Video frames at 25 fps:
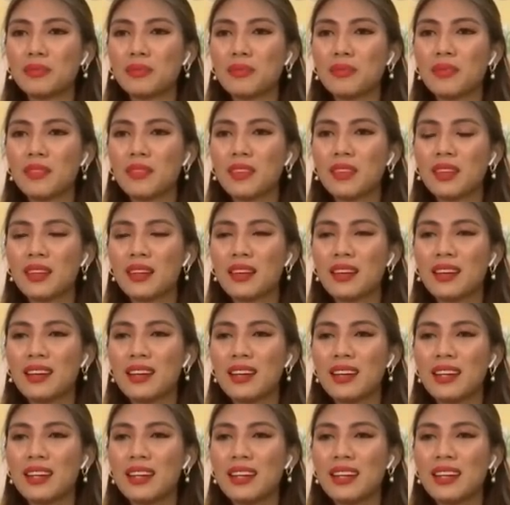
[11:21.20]

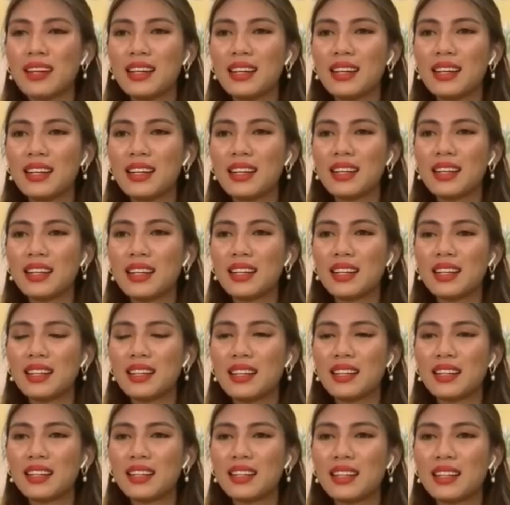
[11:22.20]

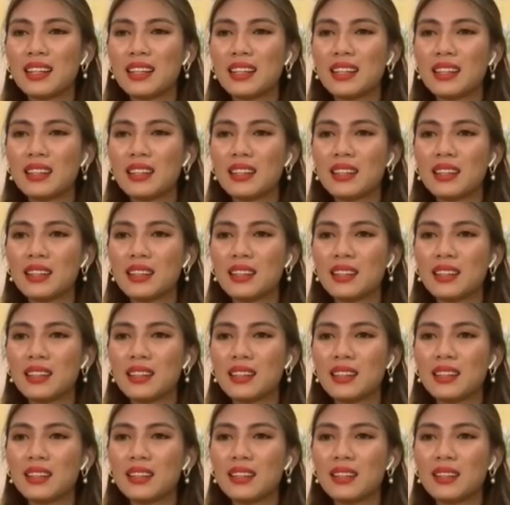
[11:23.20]

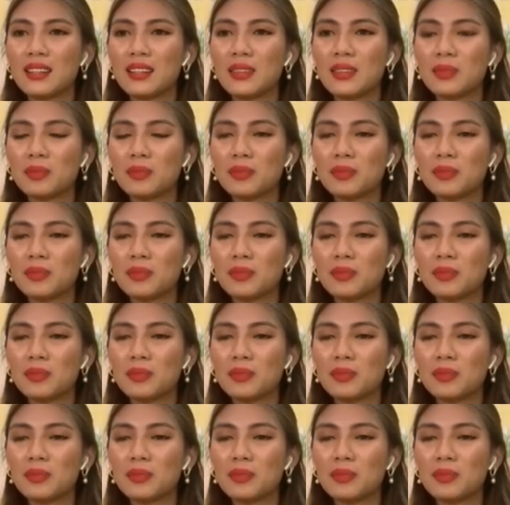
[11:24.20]
No words are spoken by the person on screen.